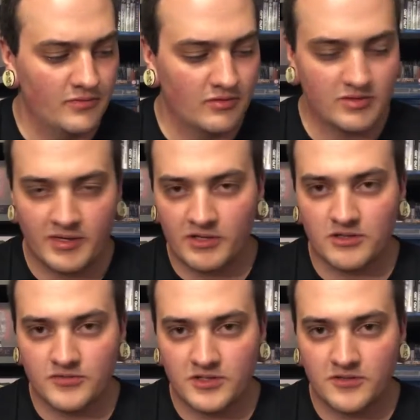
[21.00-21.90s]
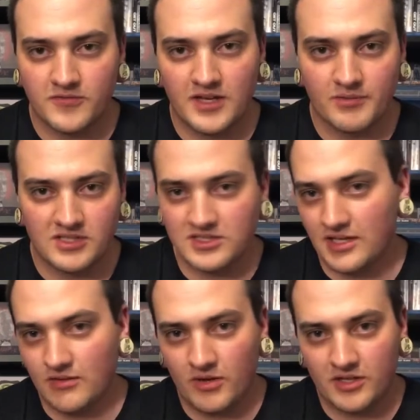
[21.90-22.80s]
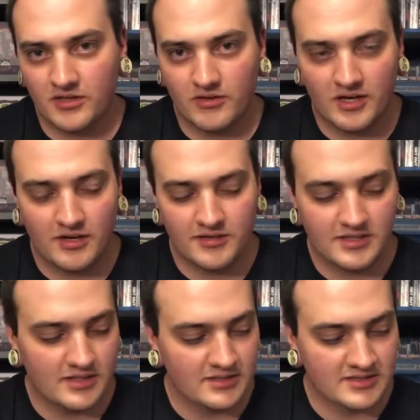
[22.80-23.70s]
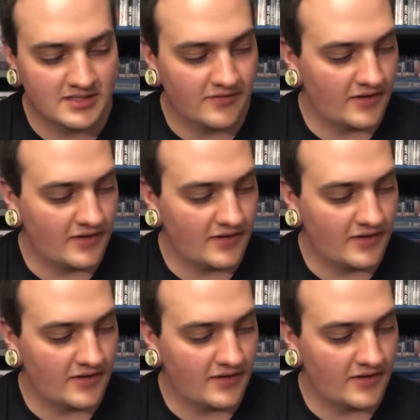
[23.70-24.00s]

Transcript: with my girlfriend and her family, just kind of walking around and stuff.